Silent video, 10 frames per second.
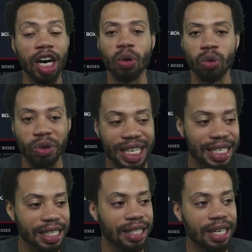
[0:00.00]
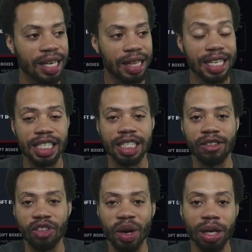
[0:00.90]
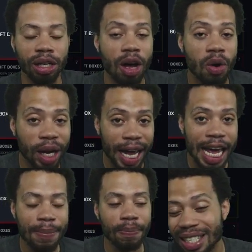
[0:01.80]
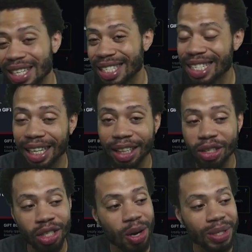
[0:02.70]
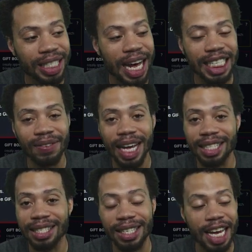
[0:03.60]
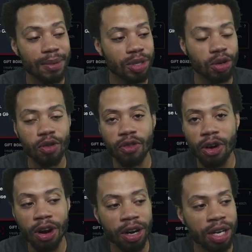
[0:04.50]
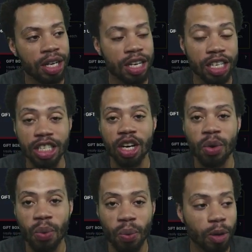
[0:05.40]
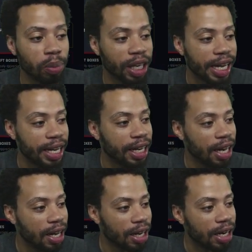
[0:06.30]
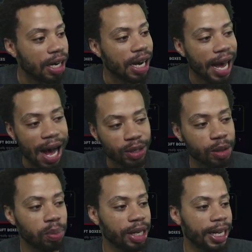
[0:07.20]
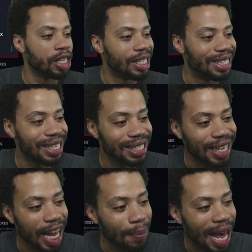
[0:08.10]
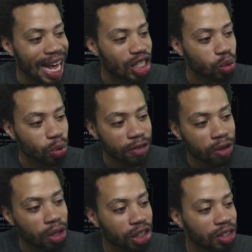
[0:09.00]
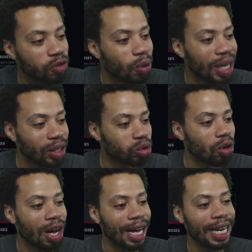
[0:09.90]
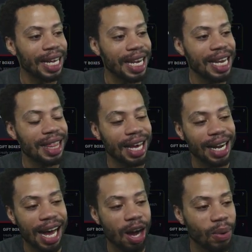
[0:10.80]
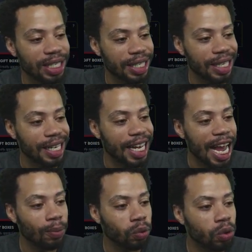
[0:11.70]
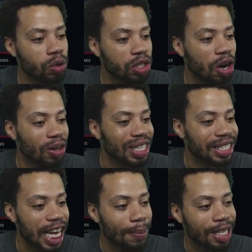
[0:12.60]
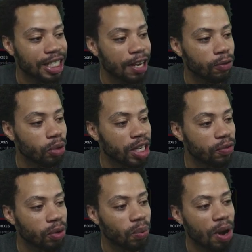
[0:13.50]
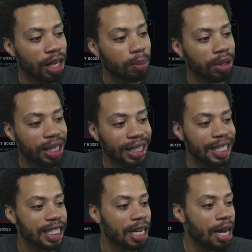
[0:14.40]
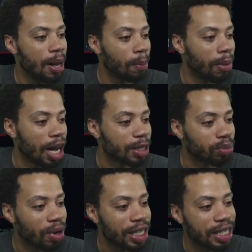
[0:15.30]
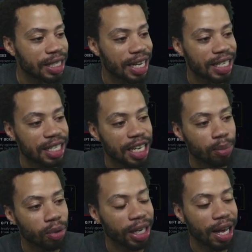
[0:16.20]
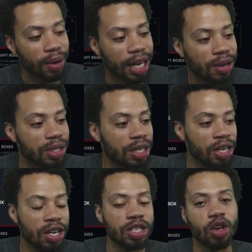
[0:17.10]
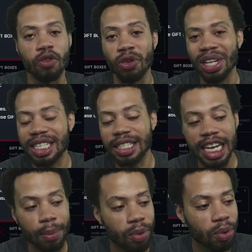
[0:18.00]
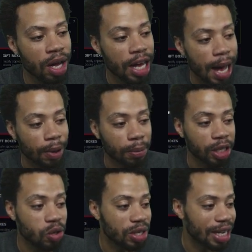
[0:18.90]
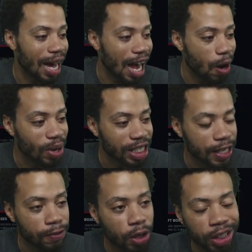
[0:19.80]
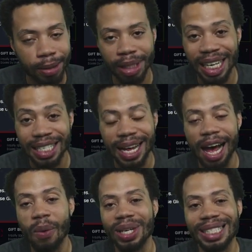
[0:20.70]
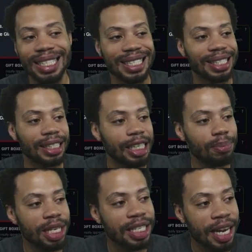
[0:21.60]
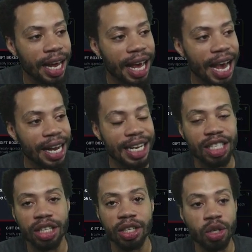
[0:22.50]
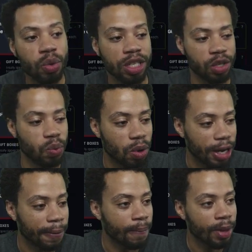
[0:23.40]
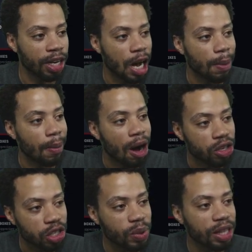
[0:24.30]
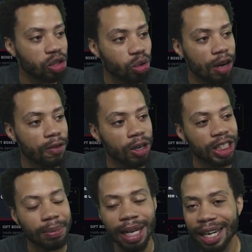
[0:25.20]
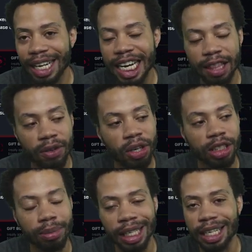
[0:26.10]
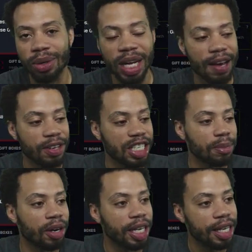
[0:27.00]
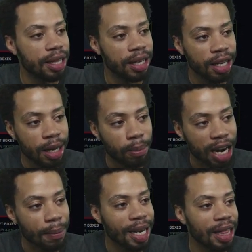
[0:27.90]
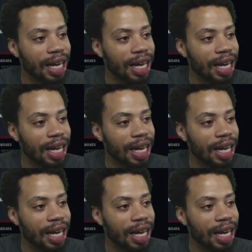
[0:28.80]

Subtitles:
risk. This is a very long game. Doesn't seem like there's no signs of an exit scam so far, so we're playing. How to play. Just Game has 3 versions for Tron, ETH, and iOS-T. Game rules are the same except for different wallet plugins, box prices, and separate countdowns. So for this example, I'm going to be using the iOS-T version because iOS-T is the cheapest and it's the newest one. I'm also in the Tron version. I'm not in the ETH version because I don't have any spare ETH, but I'm in the